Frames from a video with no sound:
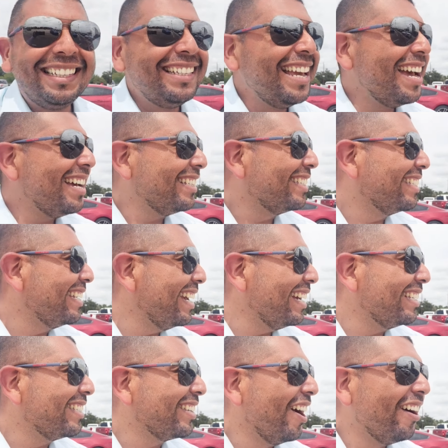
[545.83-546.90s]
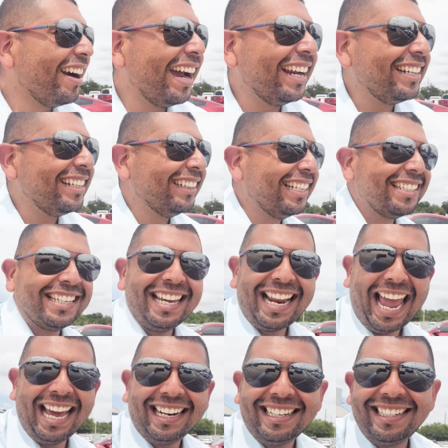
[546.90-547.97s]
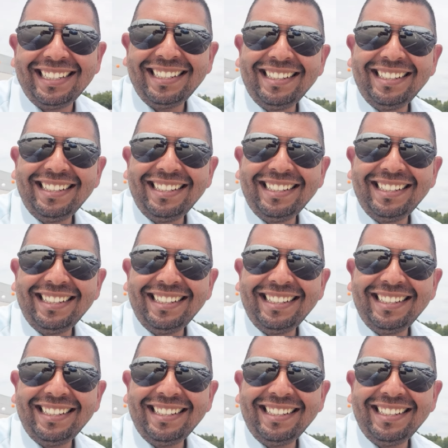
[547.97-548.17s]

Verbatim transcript: Yes, yes. All right, let's get at it.